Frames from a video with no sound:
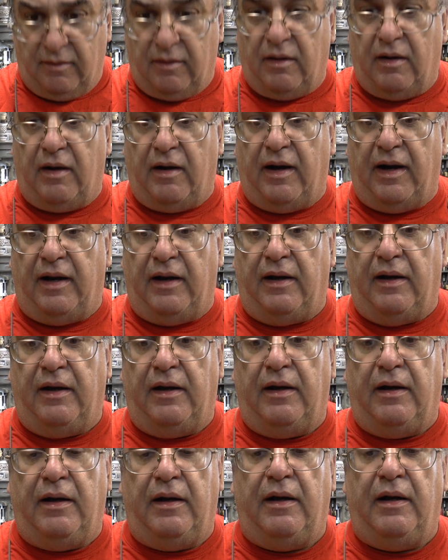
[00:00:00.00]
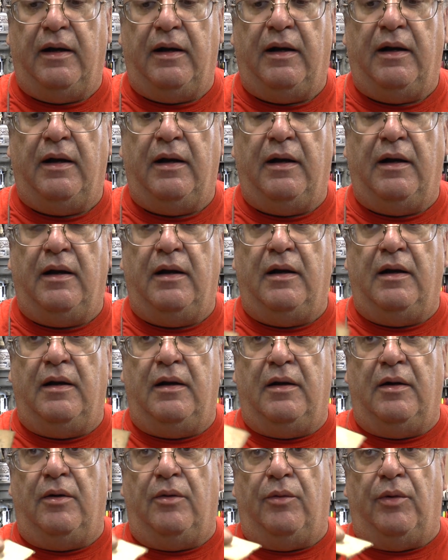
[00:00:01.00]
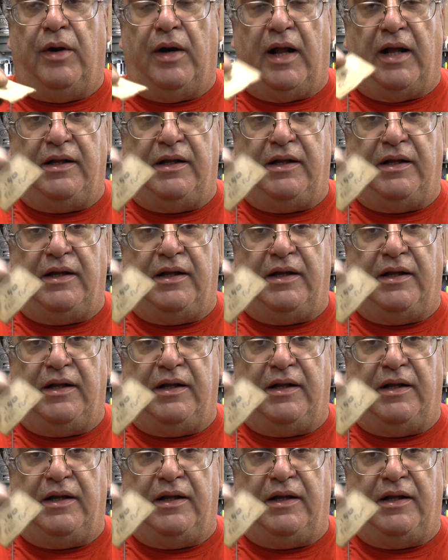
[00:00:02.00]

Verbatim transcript: all right, what I